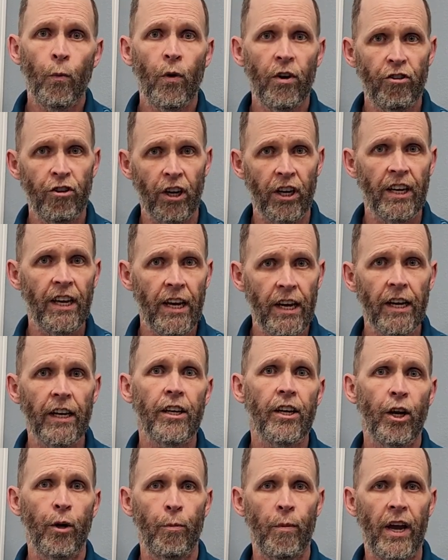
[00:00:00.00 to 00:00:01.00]
which
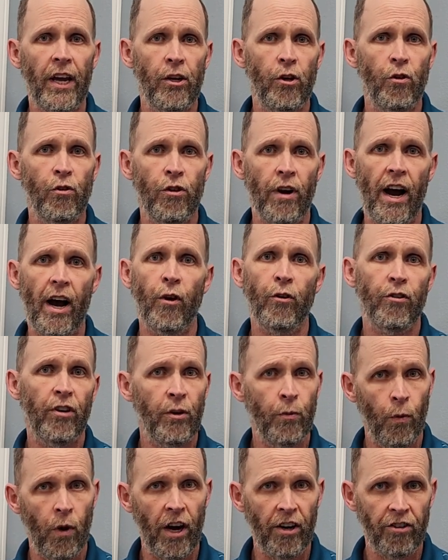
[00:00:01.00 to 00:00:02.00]
again can make you
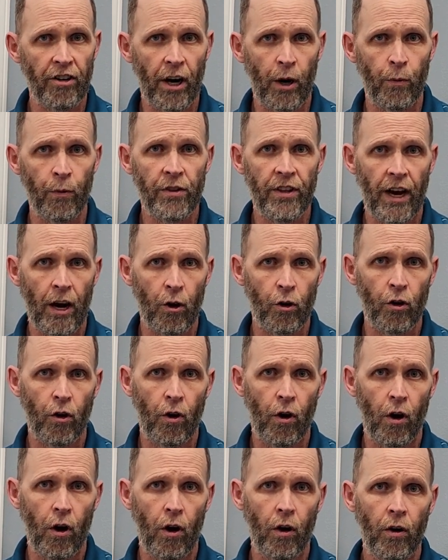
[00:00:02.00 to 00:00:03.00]
drowsy, watch out with
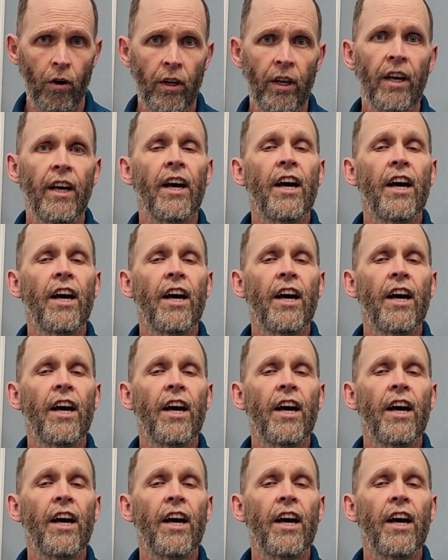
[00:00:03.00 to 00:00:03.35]
alcohol.